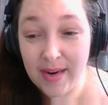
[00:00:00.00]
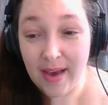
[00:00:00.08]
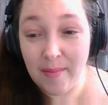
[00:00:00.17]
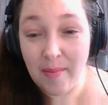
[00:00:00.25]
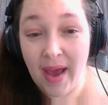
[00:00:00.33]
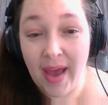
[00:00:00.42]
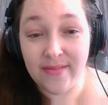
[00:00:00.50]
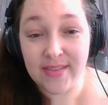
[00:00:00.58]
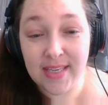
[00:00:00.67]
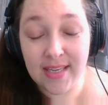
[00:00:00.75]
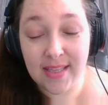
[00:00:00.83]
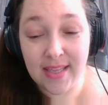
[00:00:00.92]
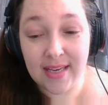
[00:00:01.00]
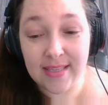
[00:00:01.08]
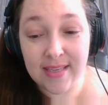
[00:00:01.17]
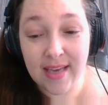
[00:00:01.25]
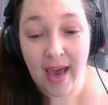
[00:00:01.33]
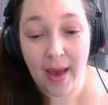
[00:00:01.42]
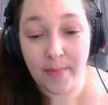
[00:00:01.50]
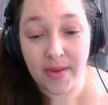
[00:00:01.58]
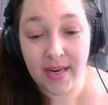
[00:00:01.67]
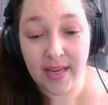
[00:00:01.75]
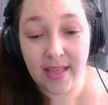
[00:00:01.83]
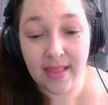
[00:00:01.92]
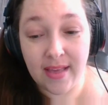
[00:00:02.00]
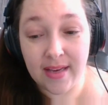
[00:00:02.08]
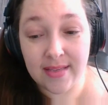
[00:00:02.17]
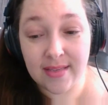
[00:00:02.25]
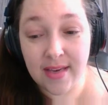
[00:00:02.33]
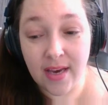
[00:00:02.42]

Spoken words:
I have seen things happen in this